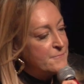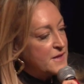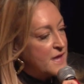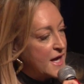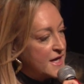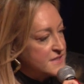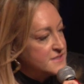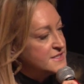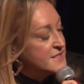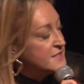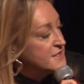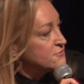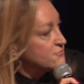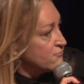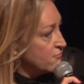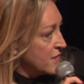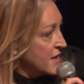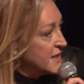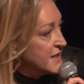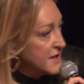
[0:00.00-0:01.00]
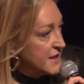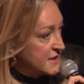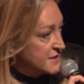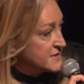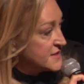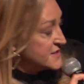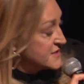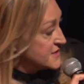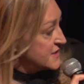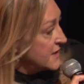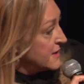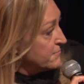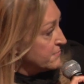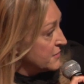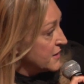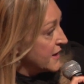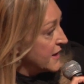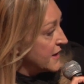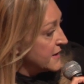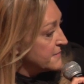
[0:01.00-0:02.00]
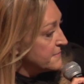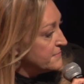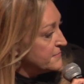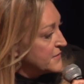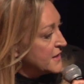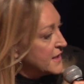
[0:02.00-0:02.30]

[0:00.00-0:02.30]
as he's writing his estate plan,